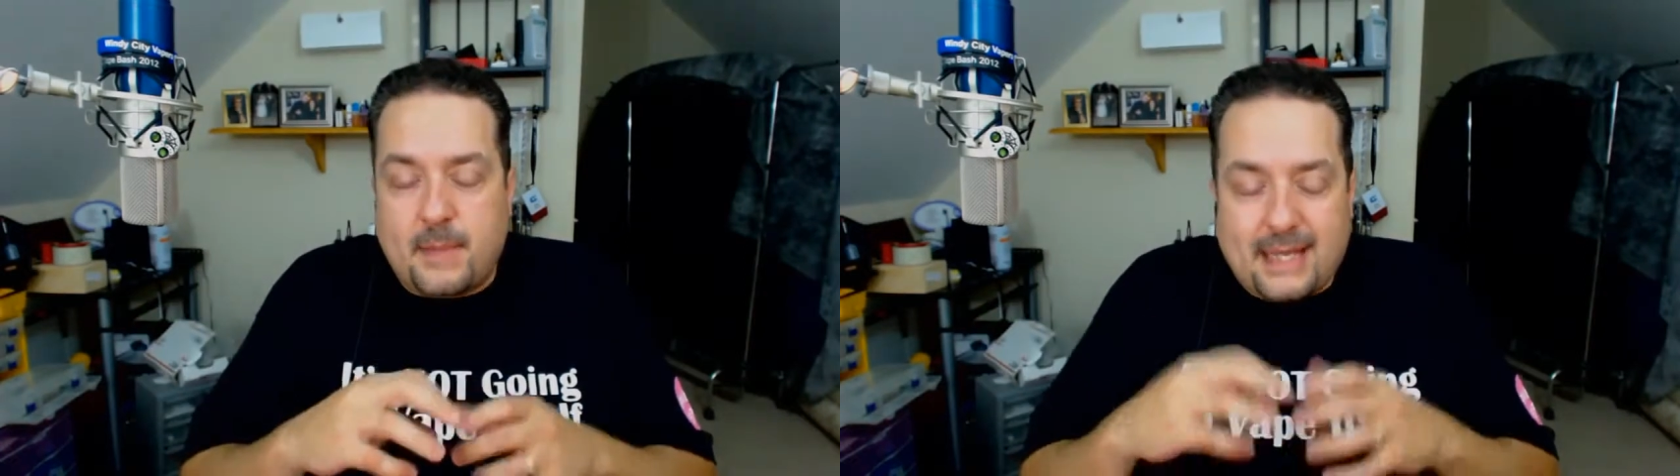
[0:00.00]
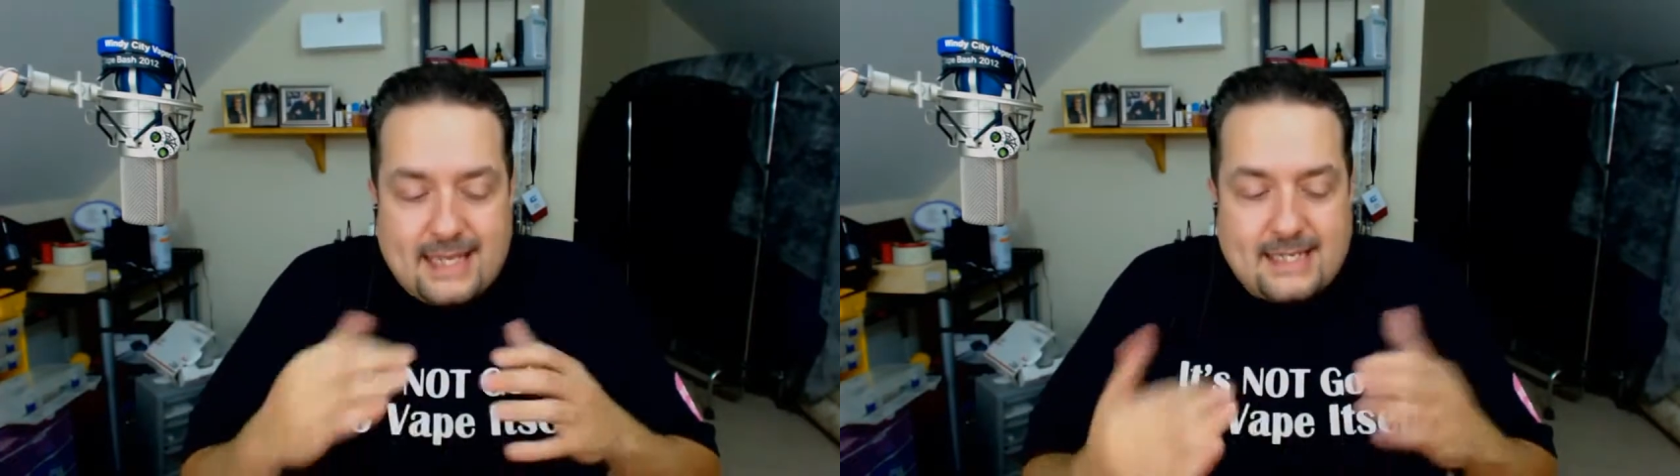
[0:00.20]

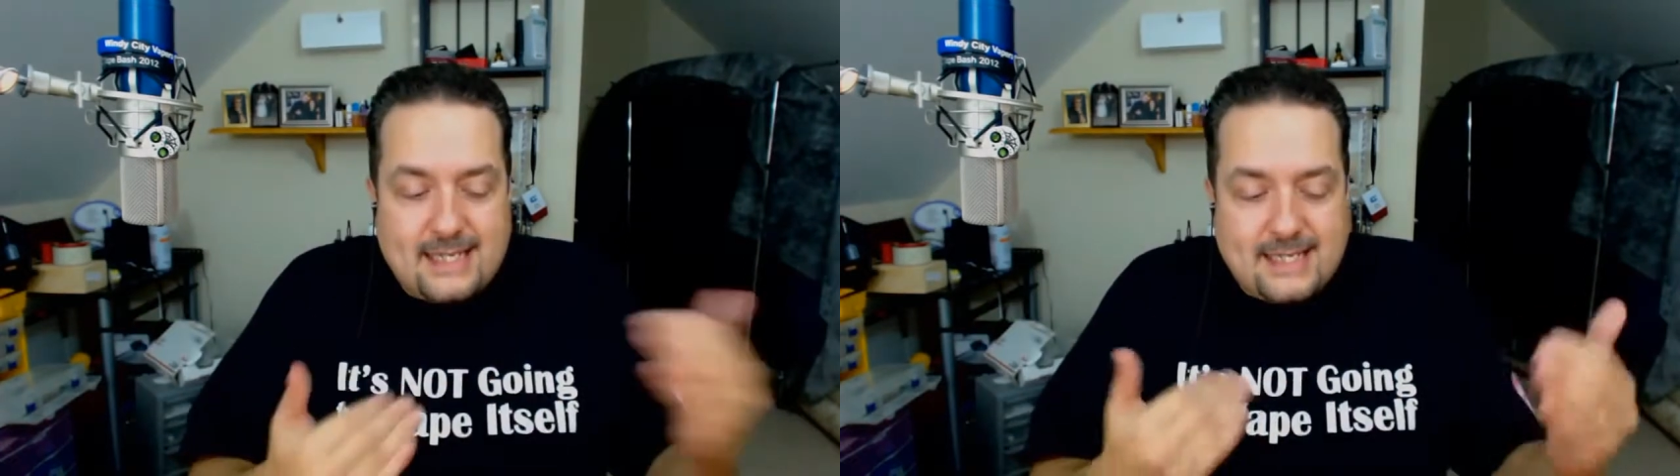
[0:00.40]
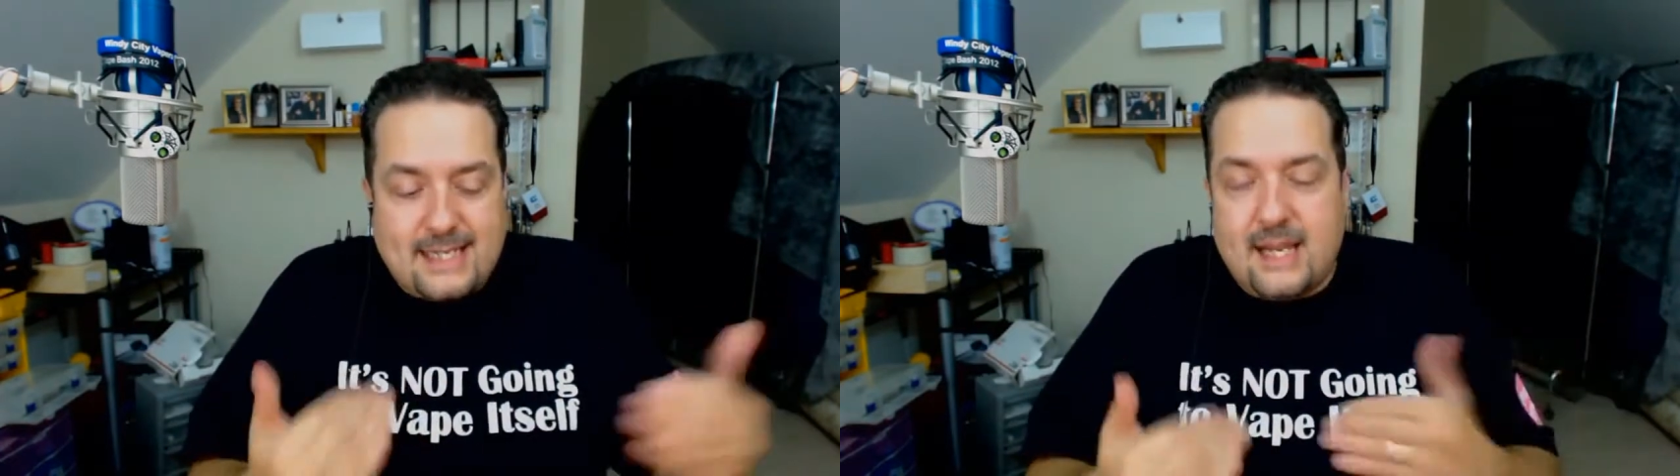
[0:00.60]
I guess
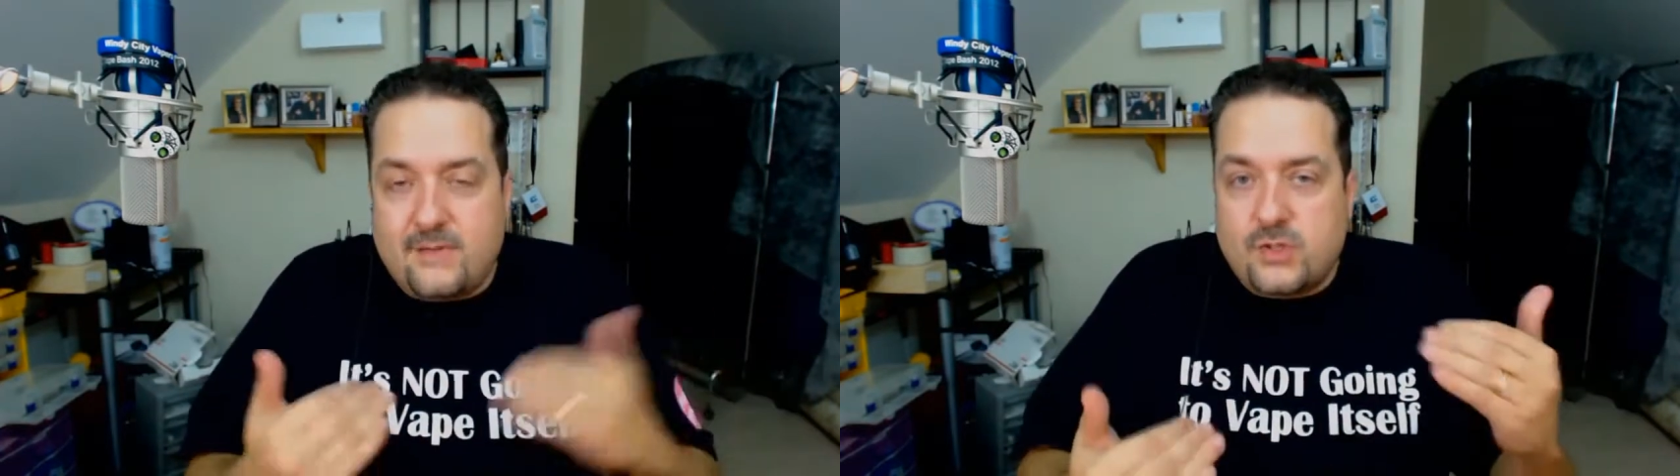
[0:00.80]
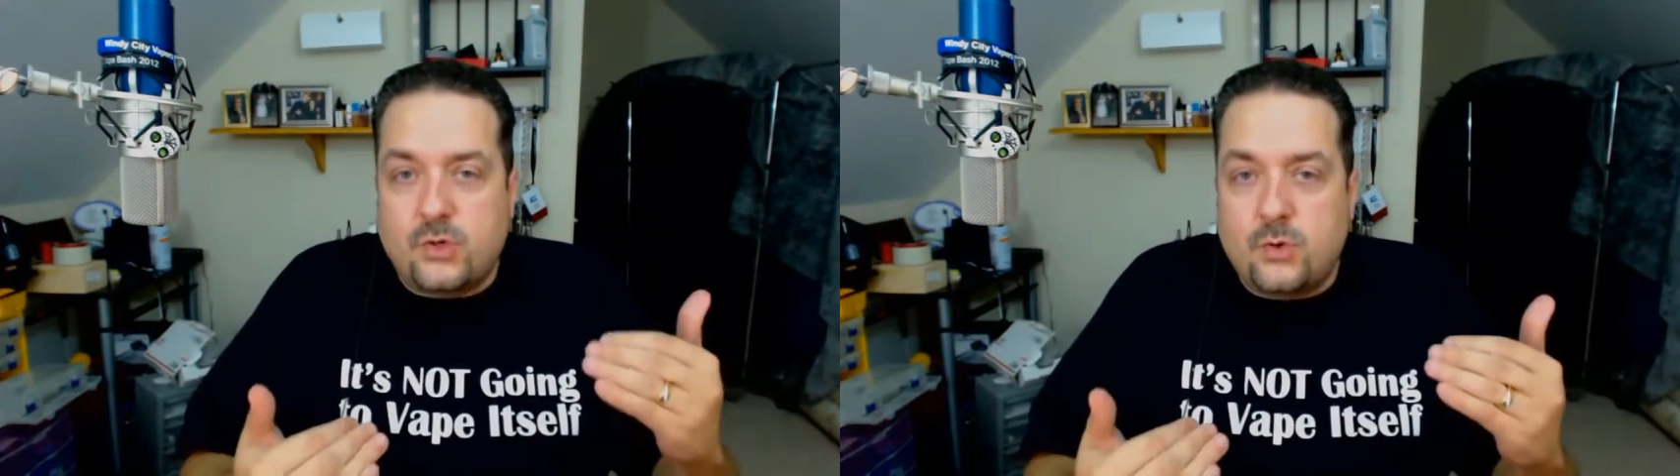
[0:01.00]
it
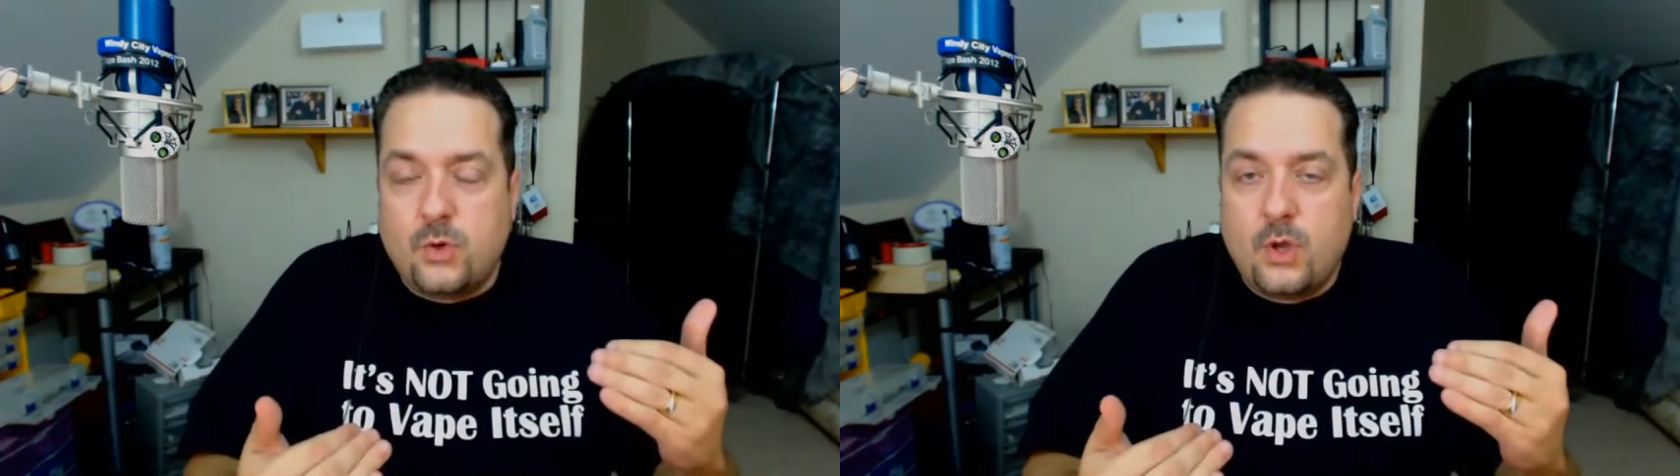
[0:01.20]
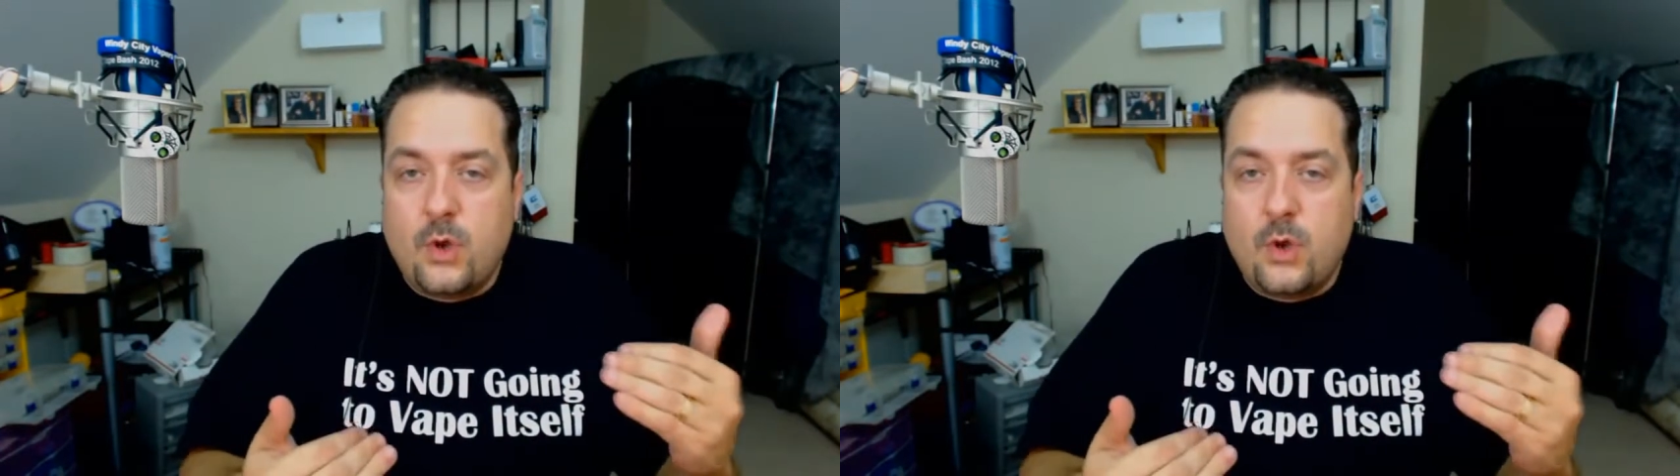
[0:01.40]
saves you